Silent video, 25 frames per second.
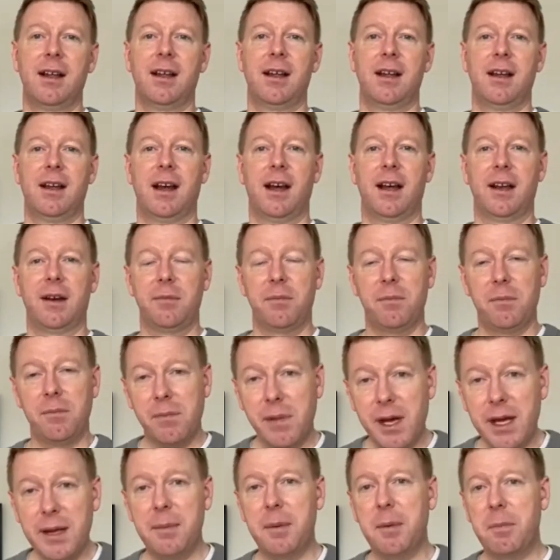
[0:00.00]
And
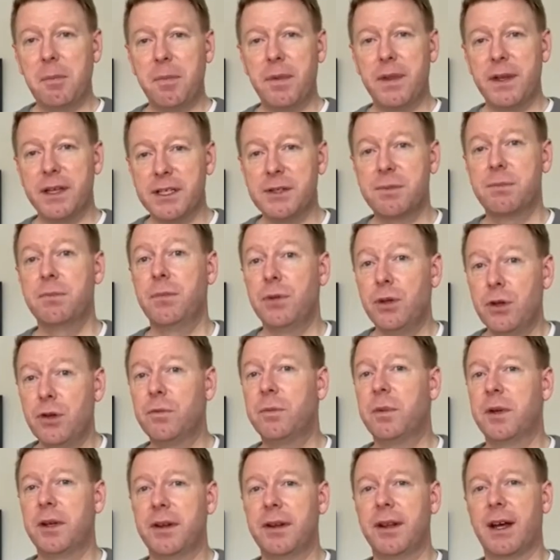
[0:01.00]
maybe this
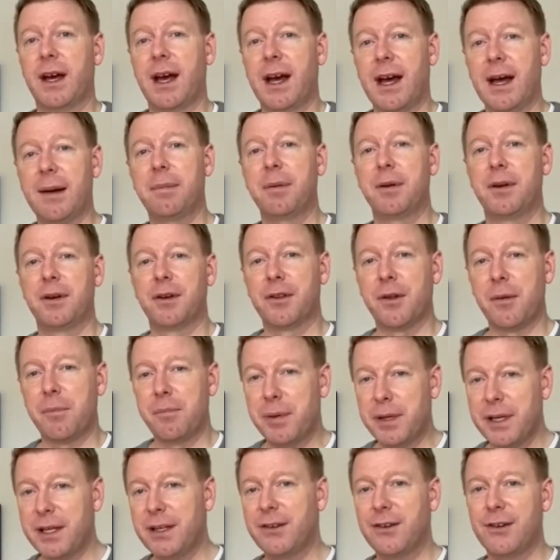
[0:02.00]
movement that happened on the
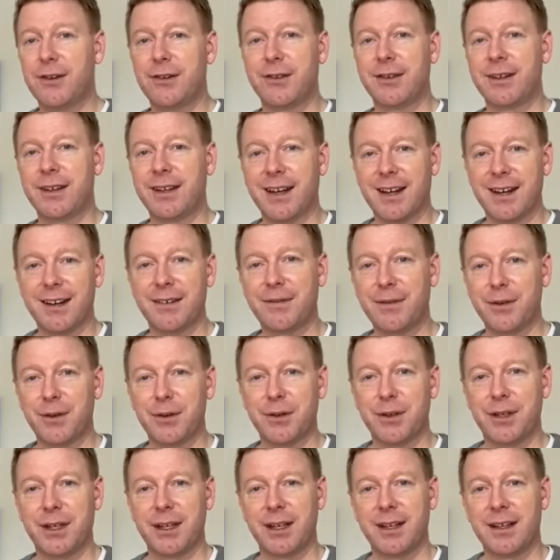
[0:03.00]
beaches in
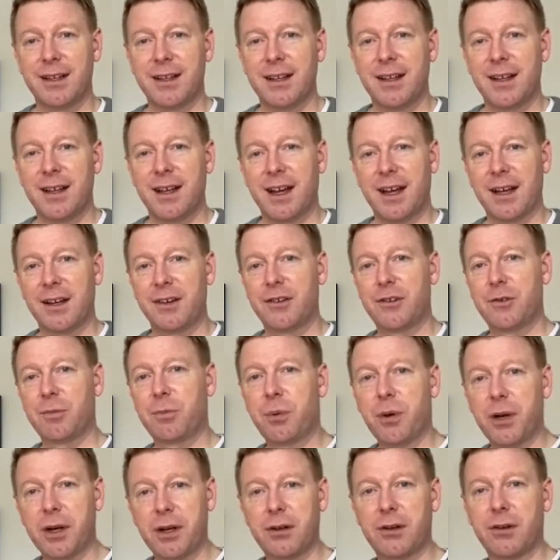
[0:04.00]
California and
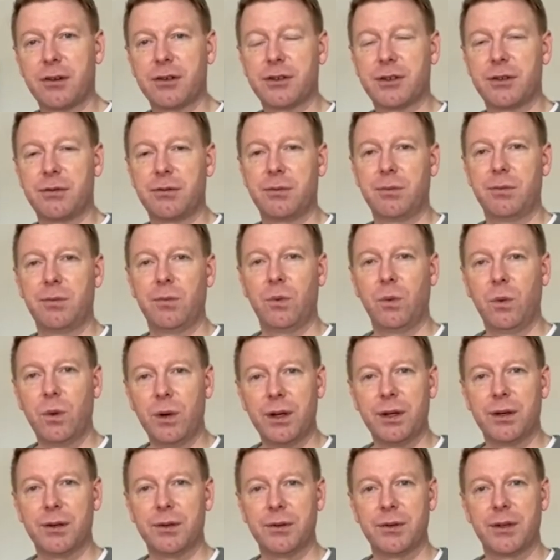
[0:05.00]
spread across the
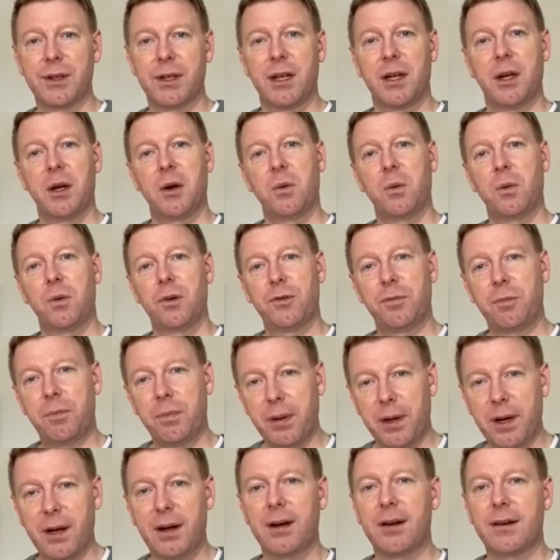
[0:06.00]
world was
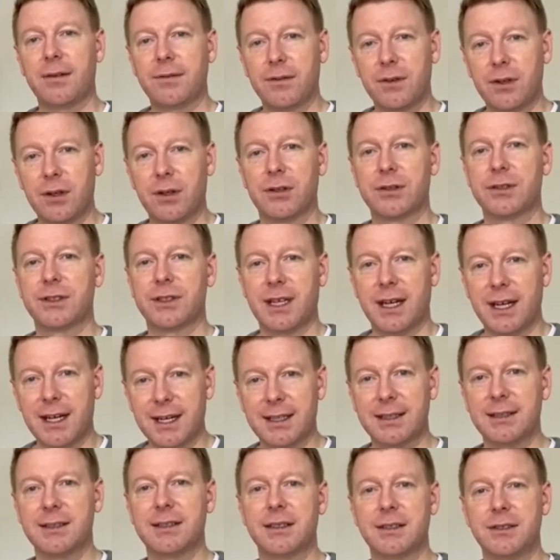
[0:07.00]
part of God's
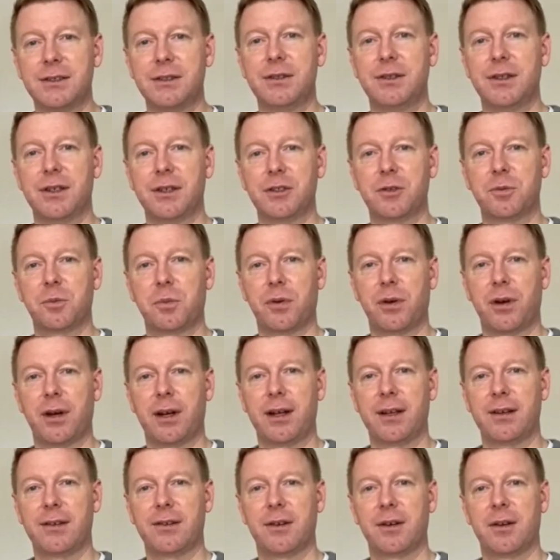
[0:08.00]
answer to those
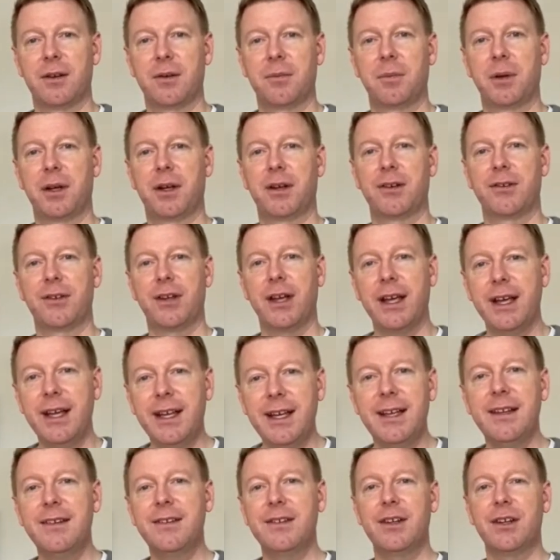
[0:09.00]
prayers. Because
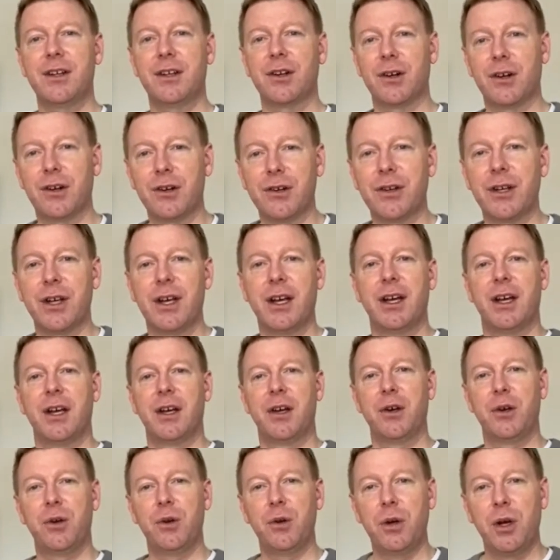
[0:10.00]
He is a God
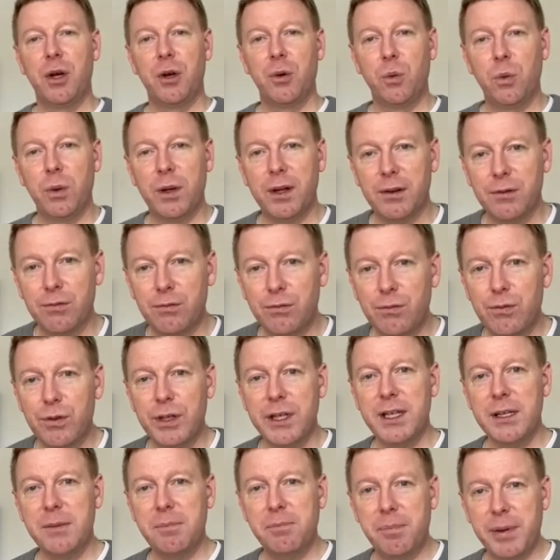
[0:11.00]
who will
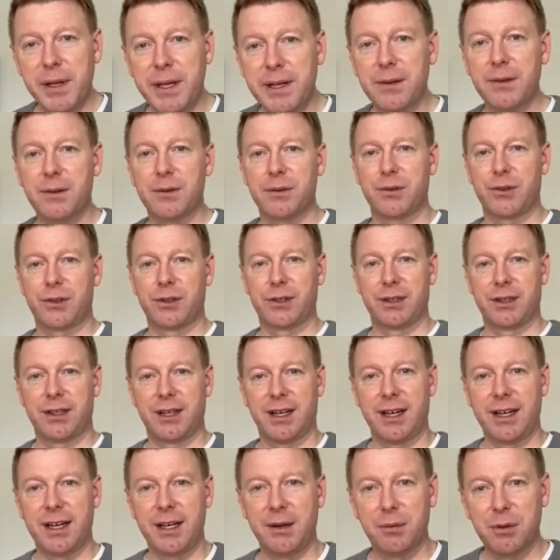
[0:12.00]
rebuild
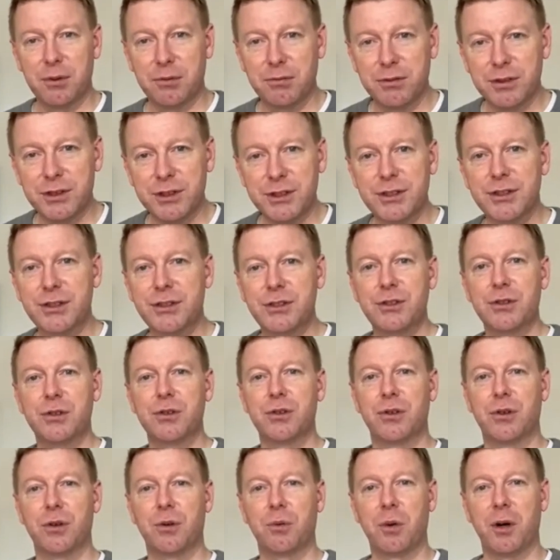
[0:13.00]
and He will
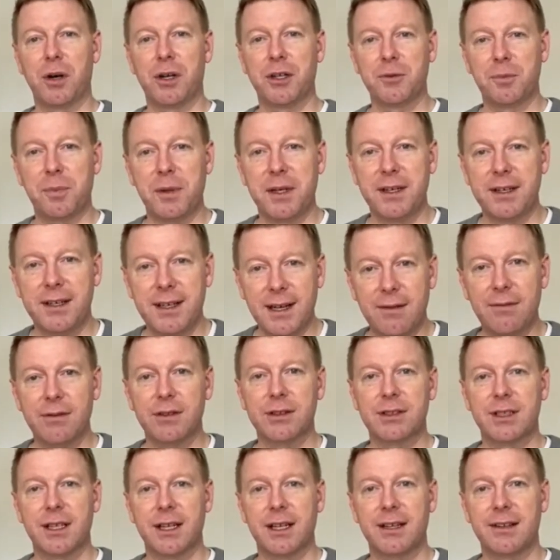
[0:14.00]
restore what has been
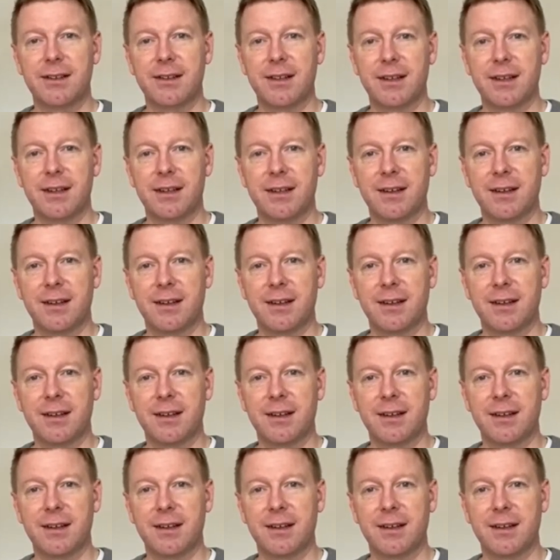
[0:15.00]
devastated.